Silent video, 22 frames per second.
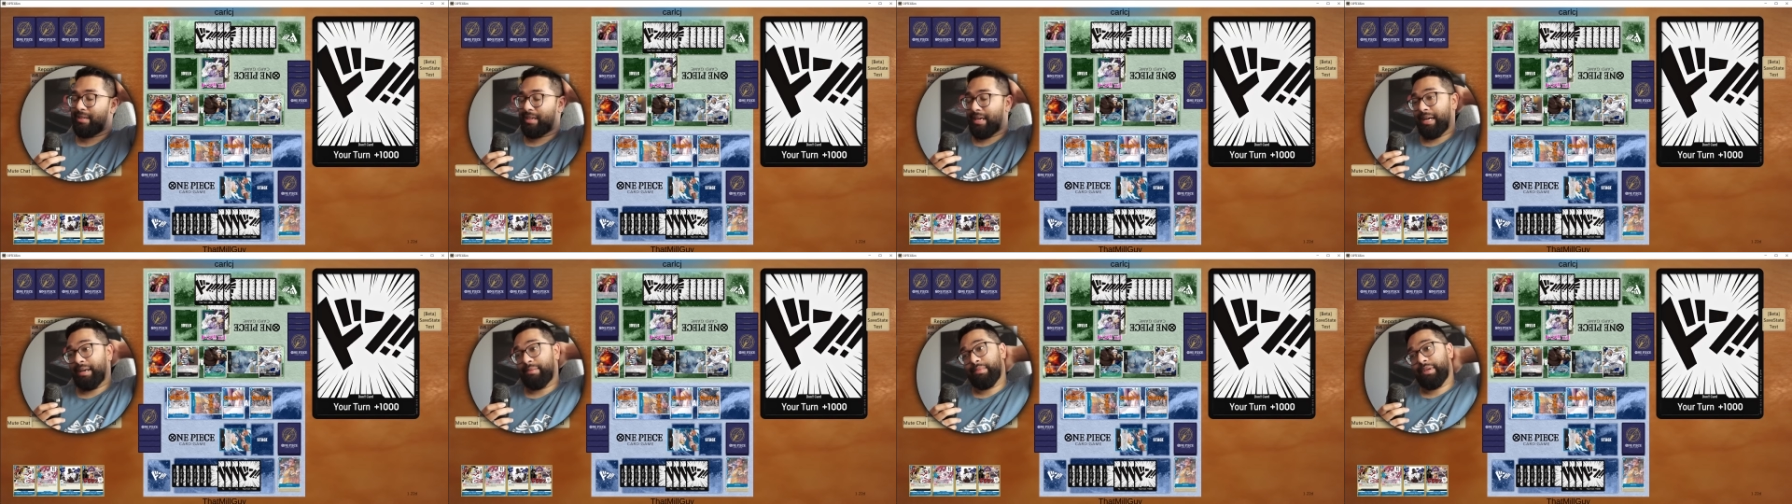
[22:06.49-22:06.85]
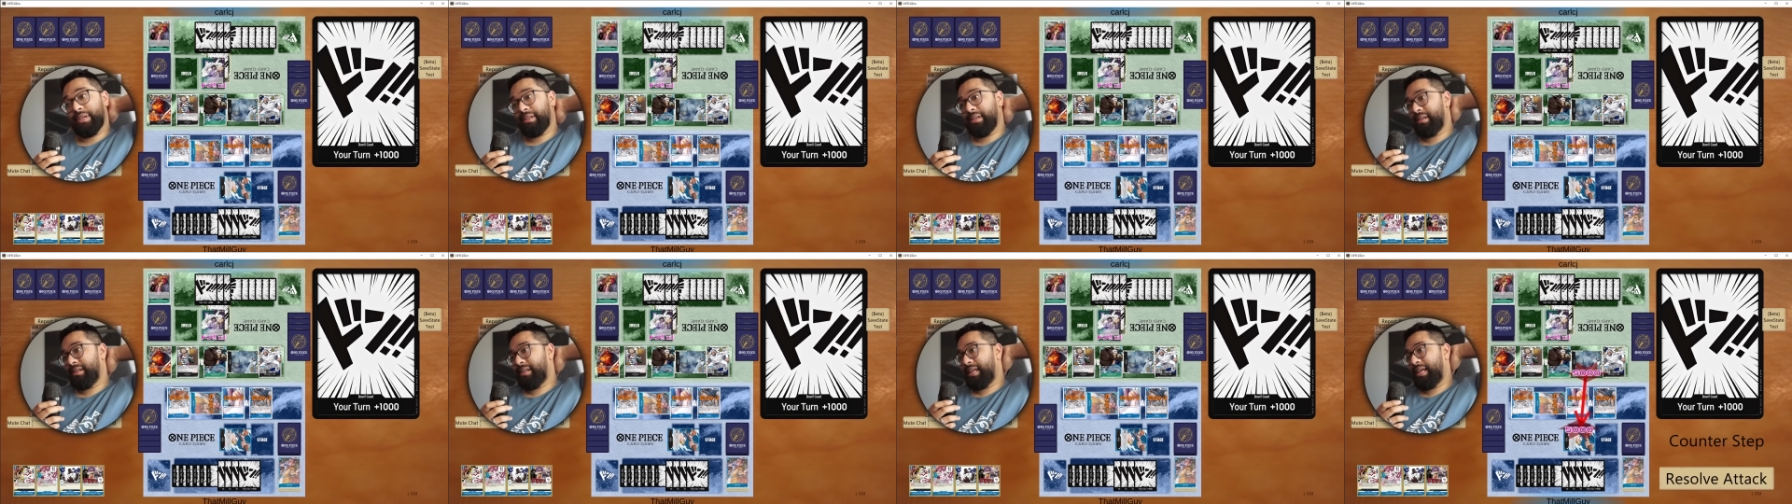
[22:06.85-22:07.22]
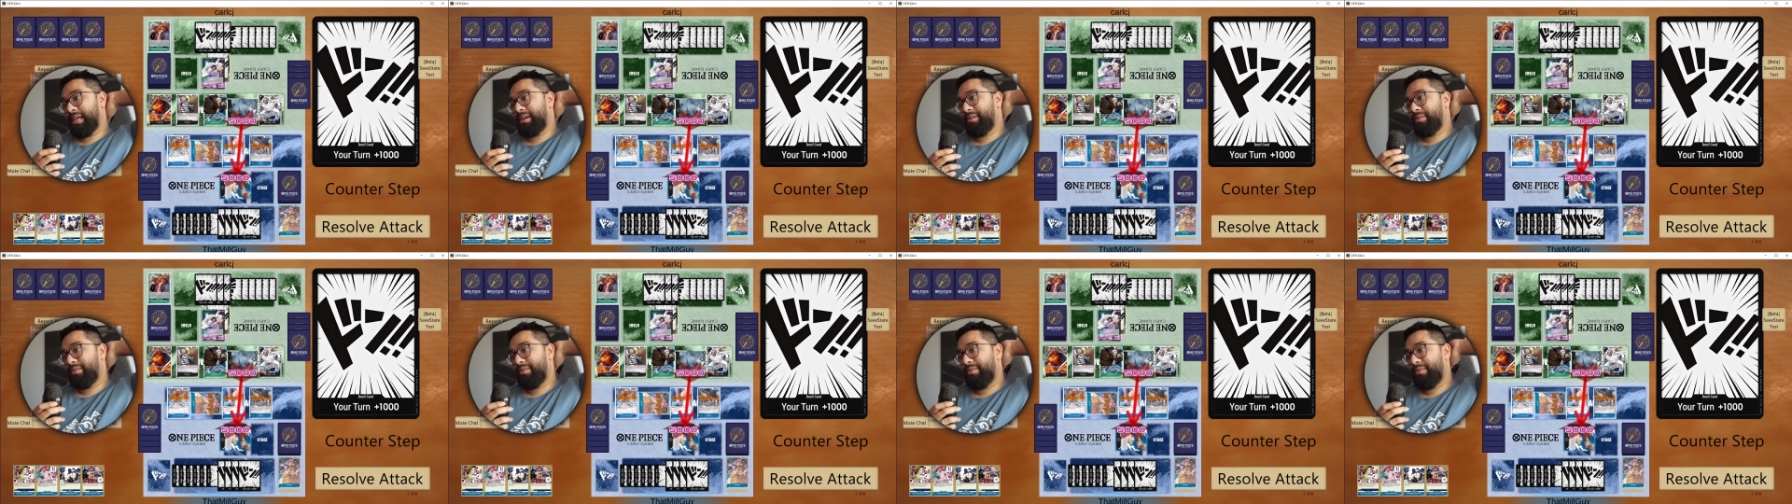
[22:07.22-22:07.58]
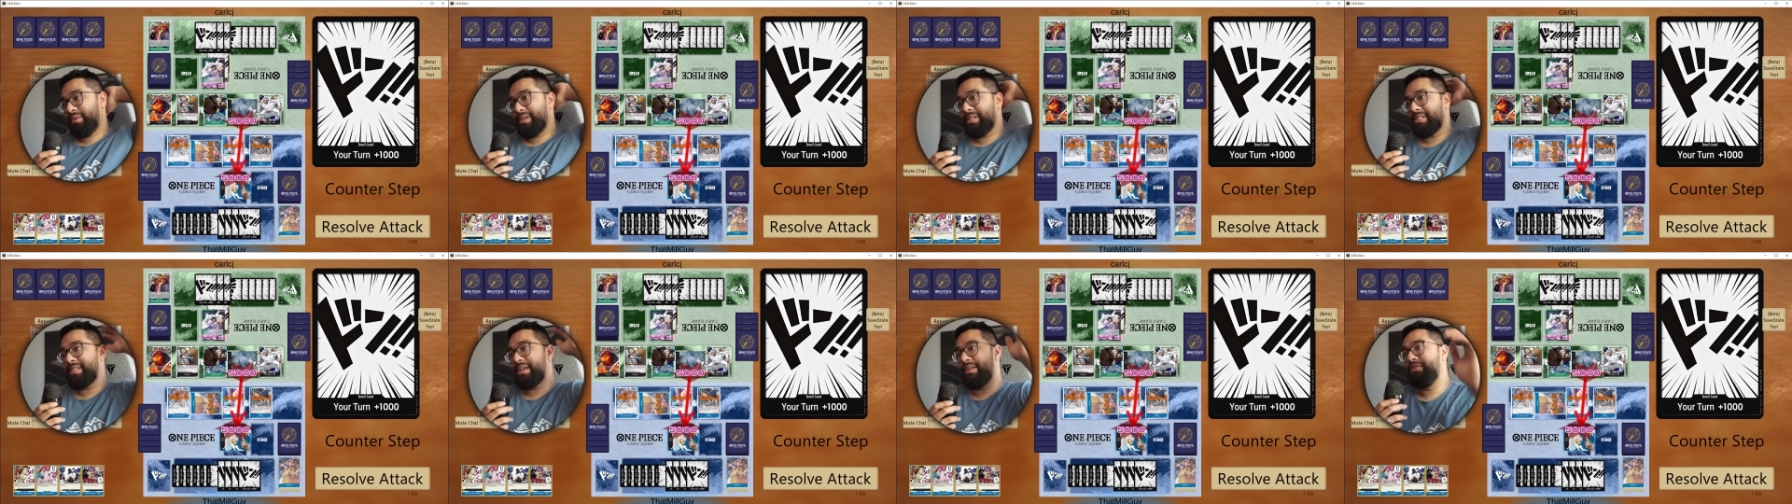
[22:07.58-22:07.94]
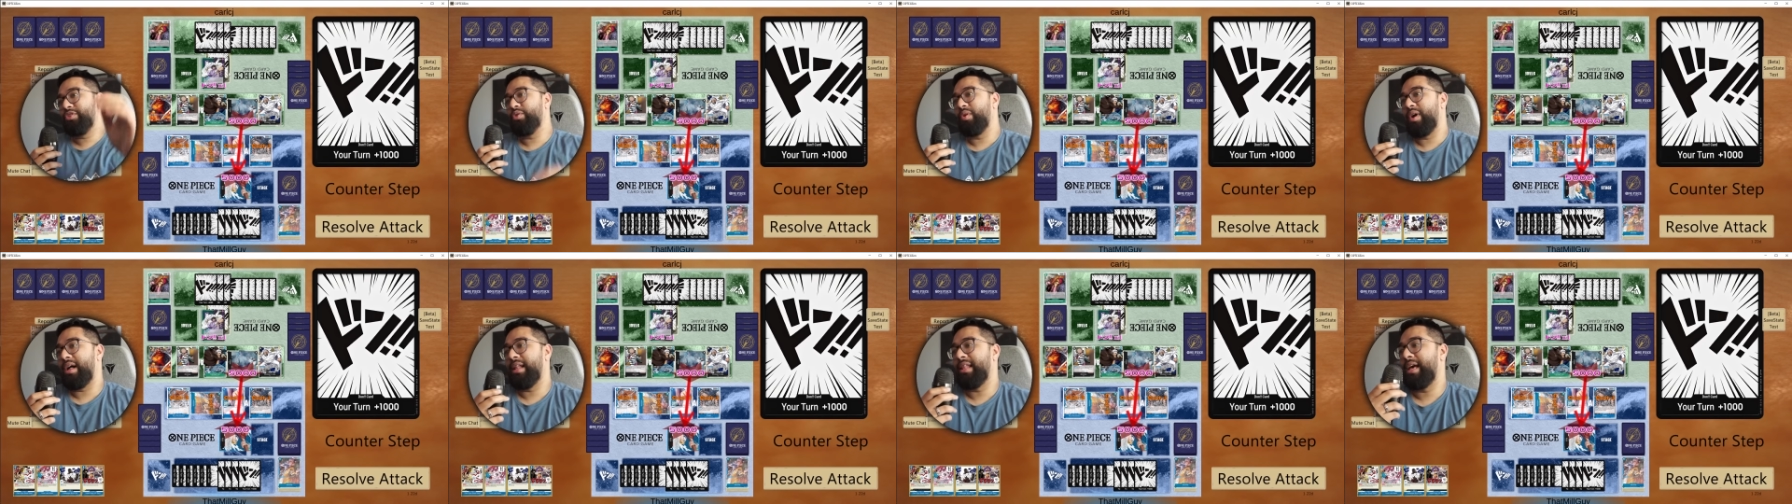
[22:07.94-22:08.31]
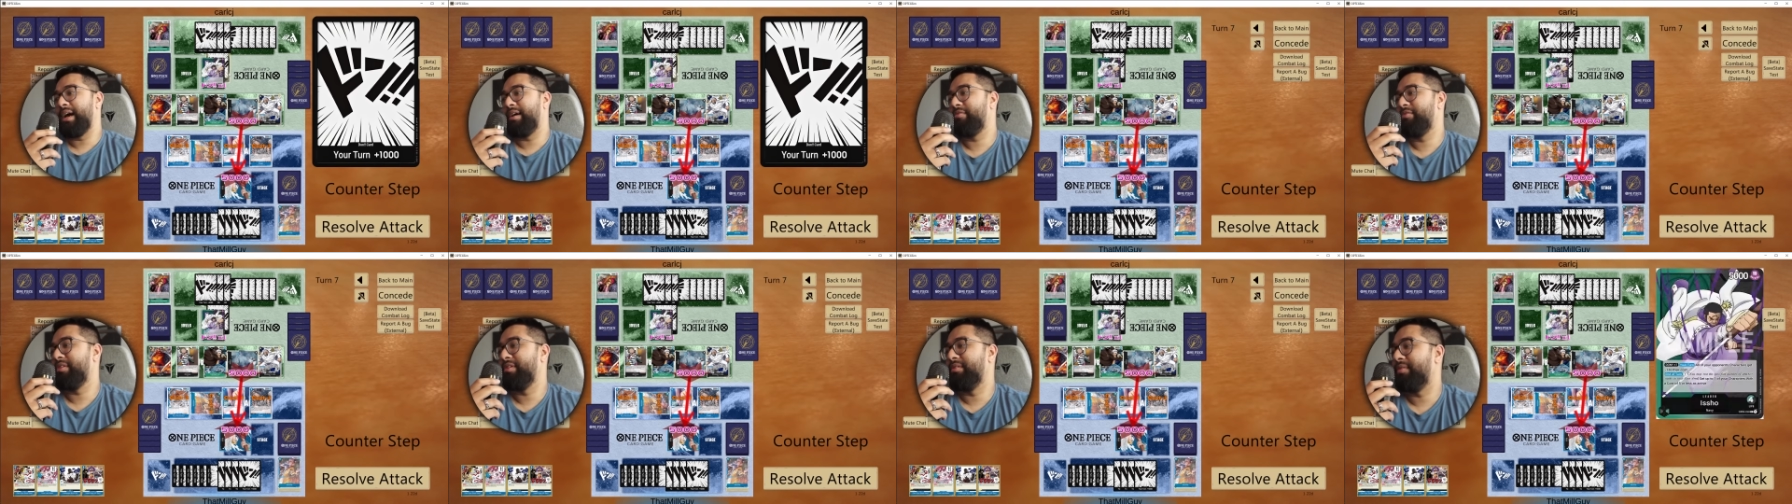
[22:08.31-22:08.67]
I mean, like when it's giving you all
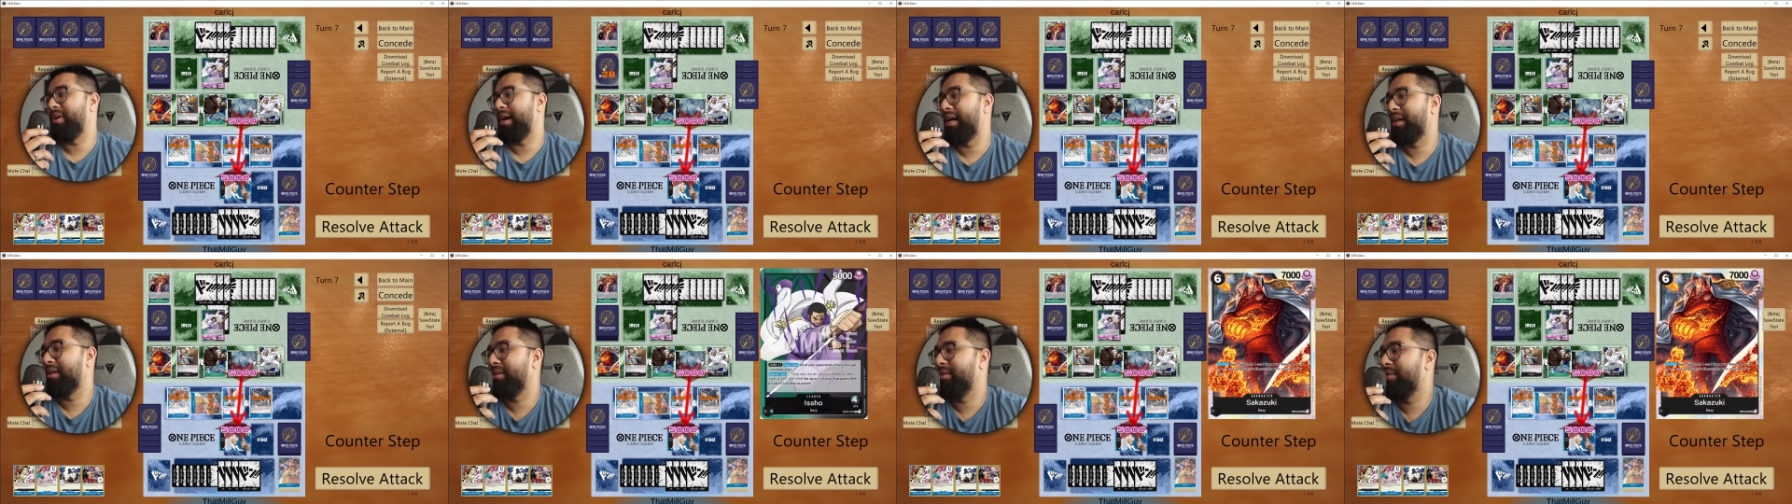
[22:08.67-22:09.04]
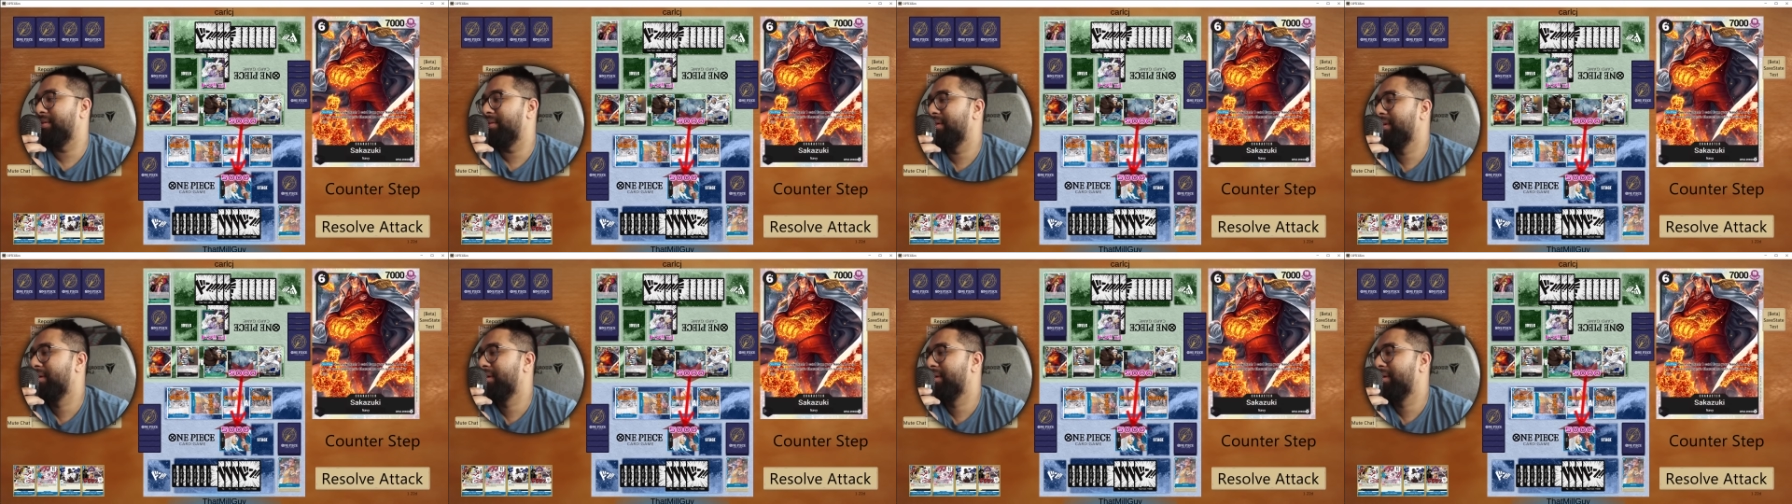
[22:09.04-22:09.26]
that free value,